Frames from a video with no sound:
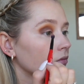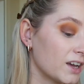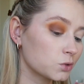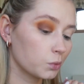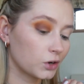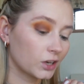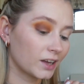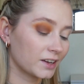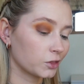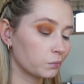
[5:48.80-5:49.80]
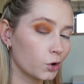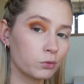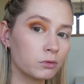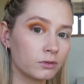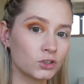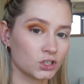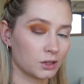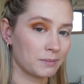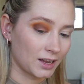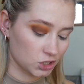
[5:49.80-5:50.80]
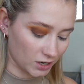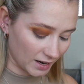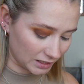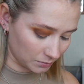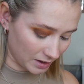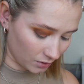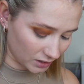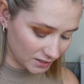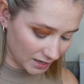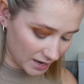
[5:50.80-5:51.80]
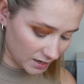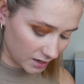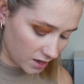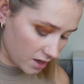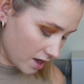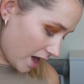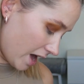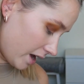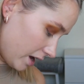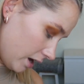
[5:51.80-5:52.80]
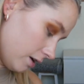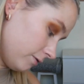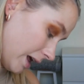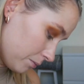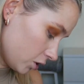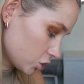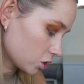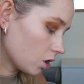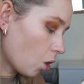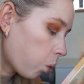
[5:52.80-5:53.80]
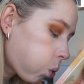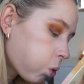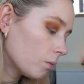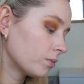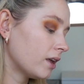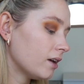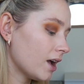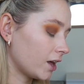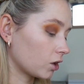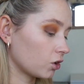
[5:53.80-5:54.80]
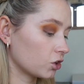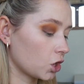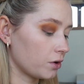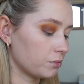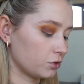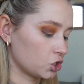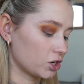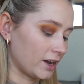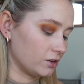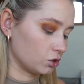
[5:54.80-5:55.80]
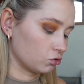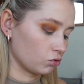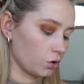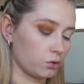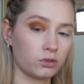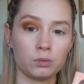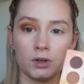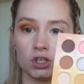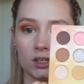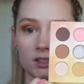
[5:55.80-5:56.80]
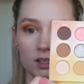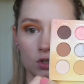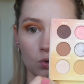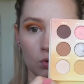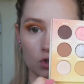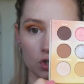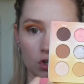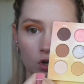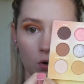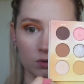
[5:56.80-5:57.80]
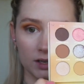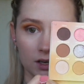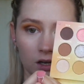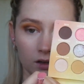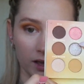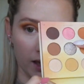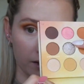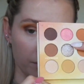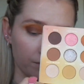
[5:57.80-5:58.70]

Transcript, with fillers: That's what we're looking like at the moment with just the matte shades. I'm now going to take a flat brush and I'm going to go in with the shade Growth, which is this gorgeous goldy colour here.